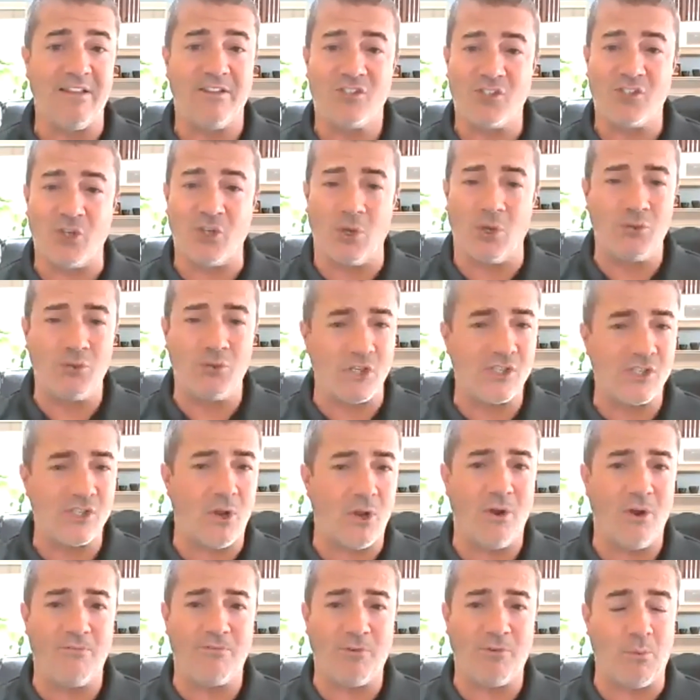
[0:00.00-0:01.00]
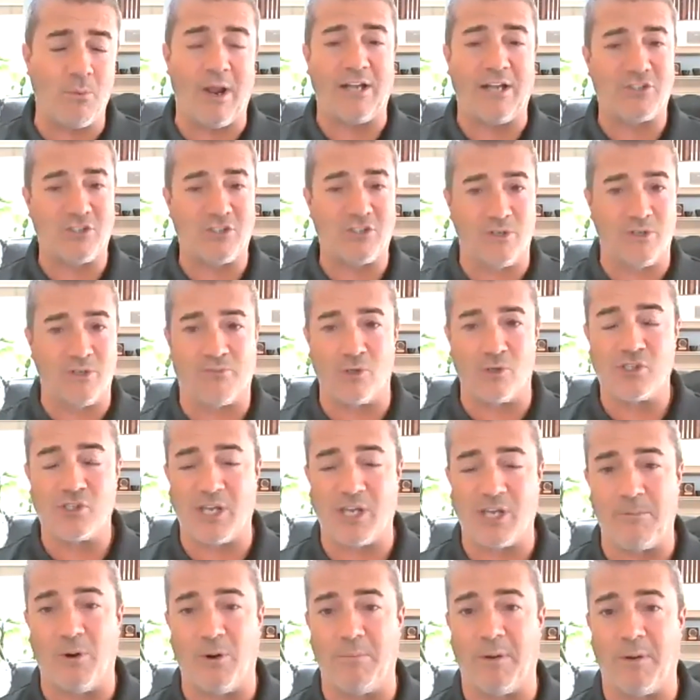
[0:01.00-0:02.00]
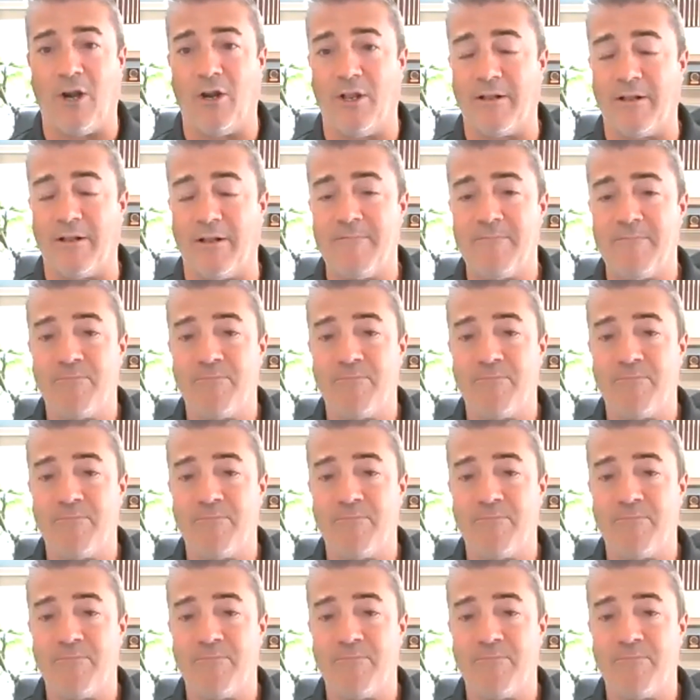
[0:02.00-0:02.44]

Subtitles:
So just so if you're watching your first-time home buyer, look,